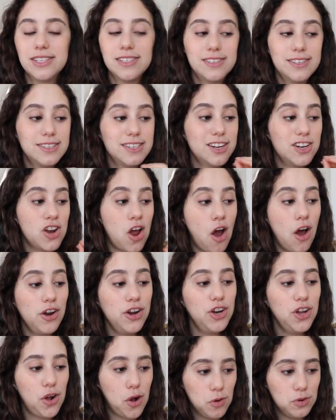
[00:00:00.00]
This is a
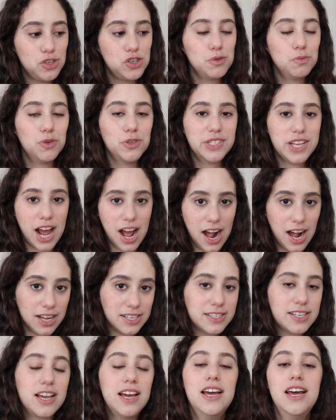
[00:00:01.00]
non-negotiable
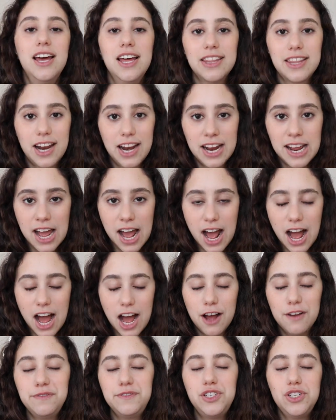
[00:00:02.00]
task that I
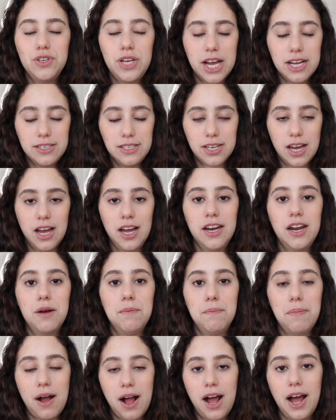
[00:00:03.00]
have to get done
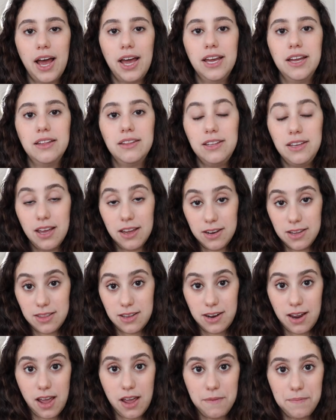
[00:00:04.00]
by the end of
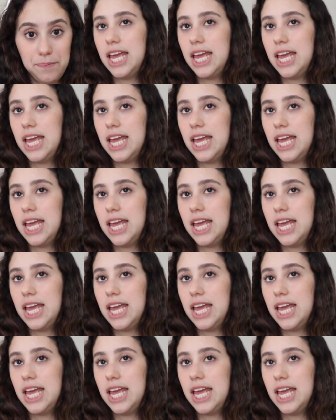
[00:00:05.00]
the day.